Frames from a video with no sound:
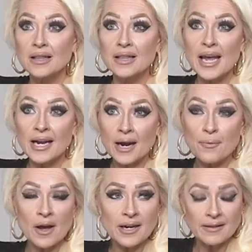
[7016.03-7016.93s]
And
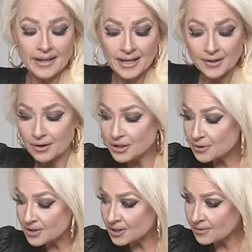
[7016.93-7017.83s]
ironically, there are two
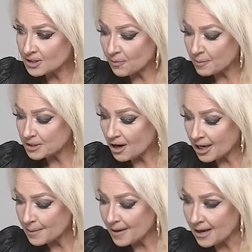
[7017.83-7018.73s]
stones that we've been
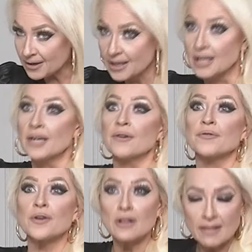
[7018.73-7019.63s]
talking about
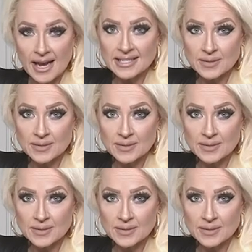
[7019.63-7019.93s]
for the last